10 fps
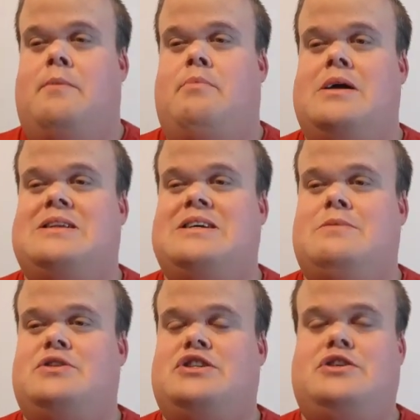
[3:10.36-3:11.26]
But
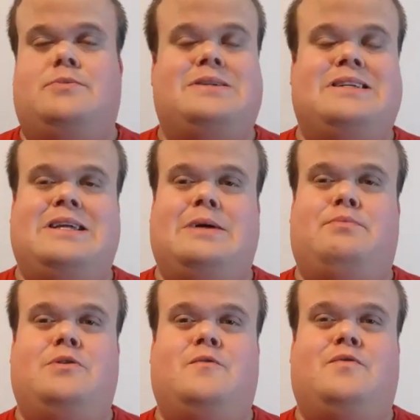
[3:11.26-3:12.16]
sure, but did they
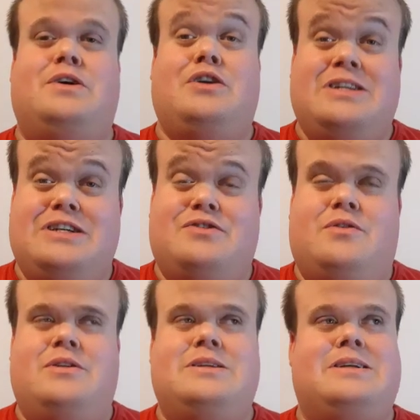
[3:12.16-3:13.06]
prove the critics
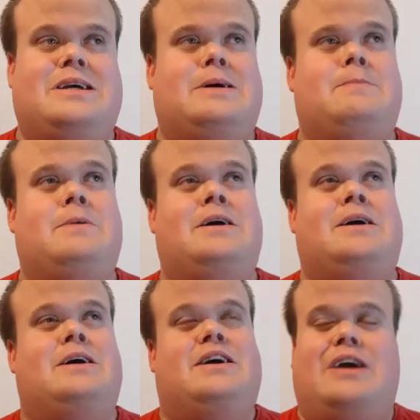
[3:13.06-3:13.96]
wrong?
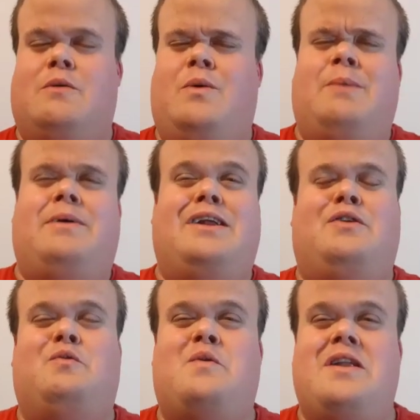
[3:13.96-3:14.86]
And we're better
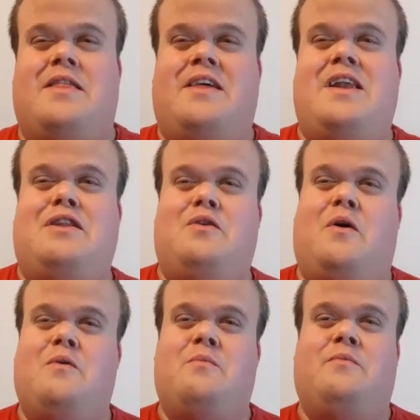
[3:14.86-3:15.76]
to win than at your
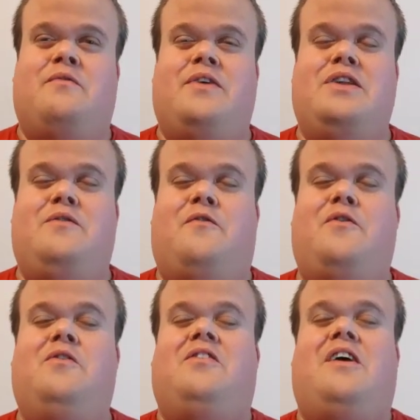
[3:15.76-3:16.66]
home venue.
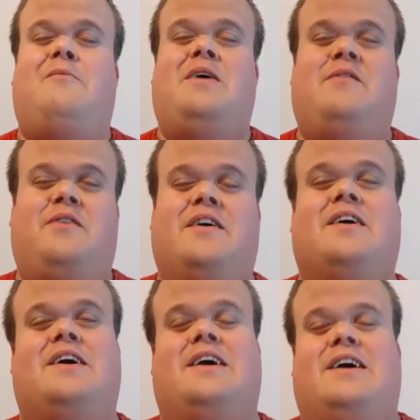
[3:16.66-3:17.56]
First time ever
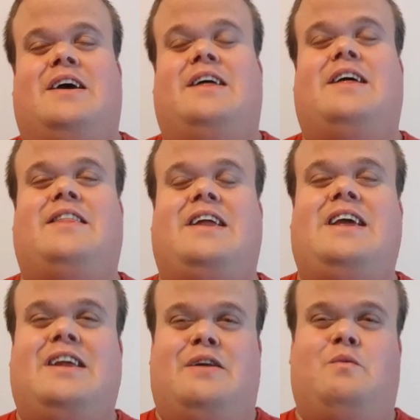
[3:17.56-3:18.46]
that
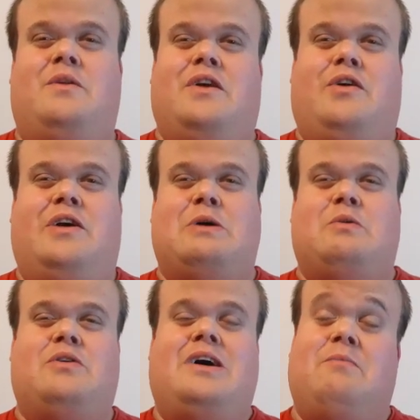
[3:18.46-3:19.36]
England won the Cricket
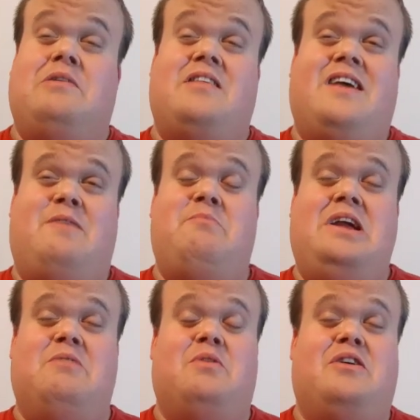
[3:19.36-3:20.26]
World Cup. Does that
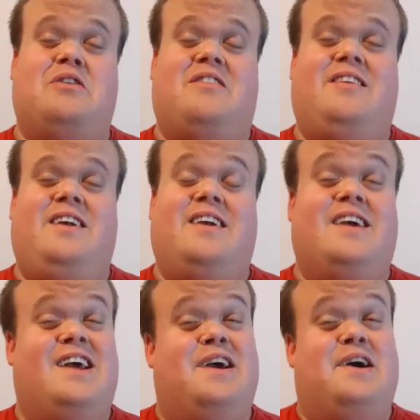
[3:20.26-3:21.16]
mean we could see
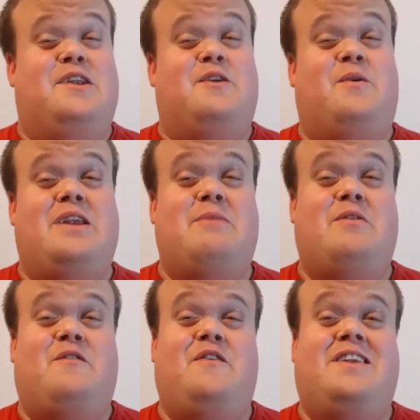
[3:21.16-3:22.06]
a Northern
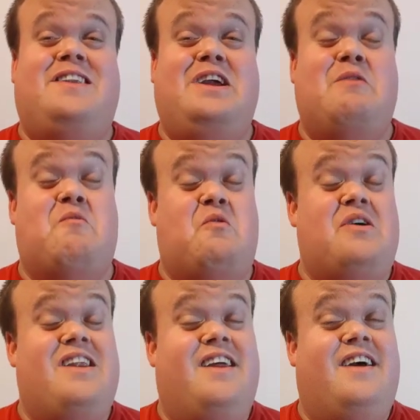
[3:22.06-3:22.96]
Hemisphere team
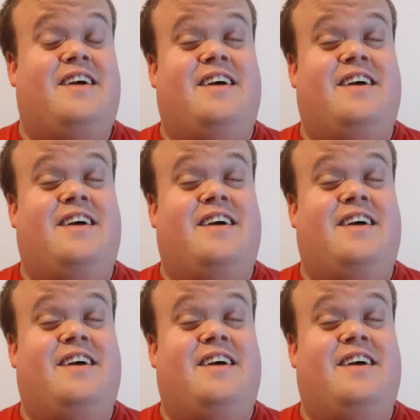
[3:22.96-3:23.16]
win